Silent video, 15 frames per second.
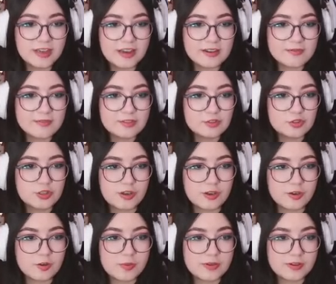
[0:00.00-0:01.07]
Kind of the
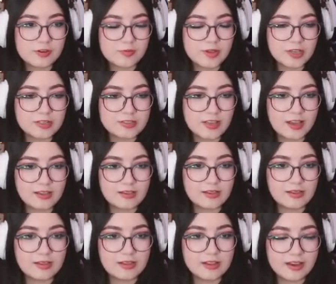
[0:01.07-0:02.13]
joke, but oh my goodness, I
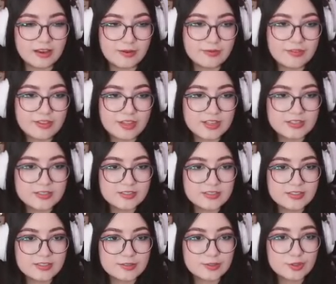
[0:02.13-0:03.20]
love
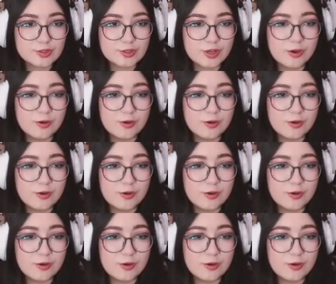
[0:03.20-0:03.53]
this so